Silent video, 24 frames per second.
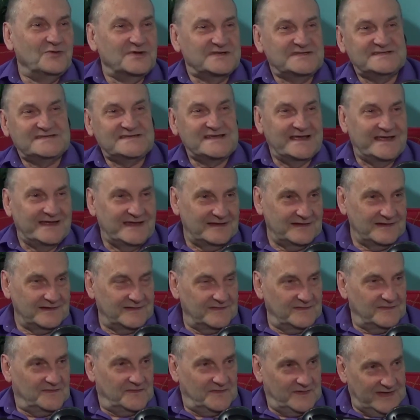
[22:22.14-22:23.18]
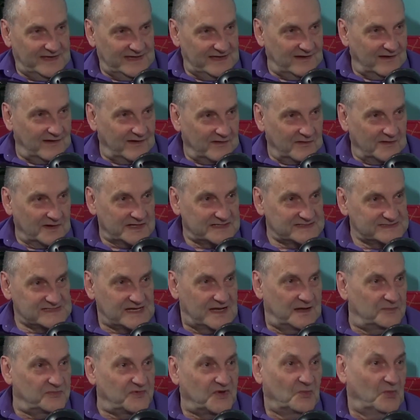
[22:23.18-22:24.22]
would say are
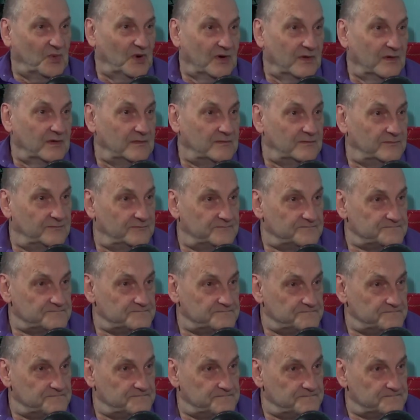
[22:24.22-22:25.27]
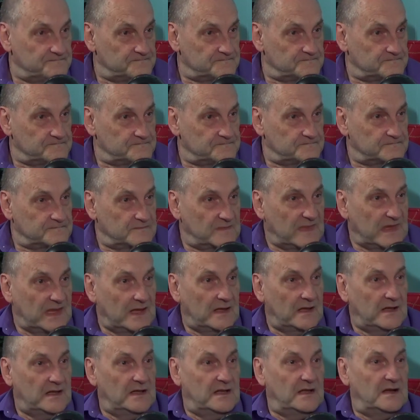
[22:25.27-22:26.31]
acceptable.
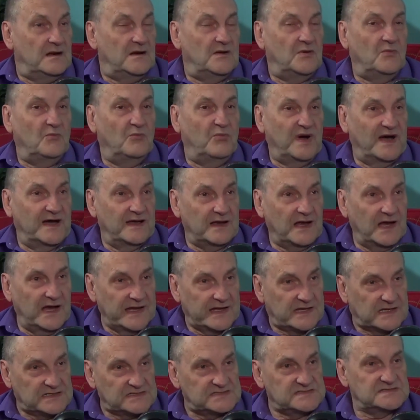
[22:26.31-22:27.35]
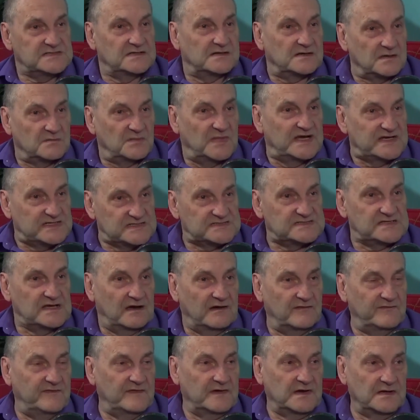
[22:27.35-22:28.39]
Okay. But I consider
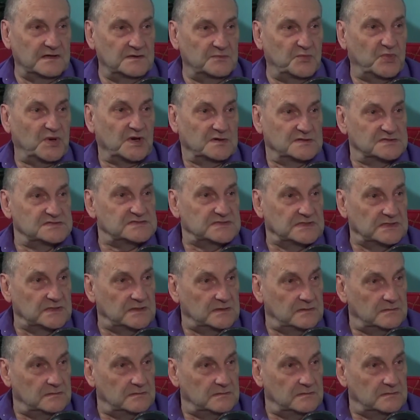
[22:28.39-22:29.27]
myself a good person.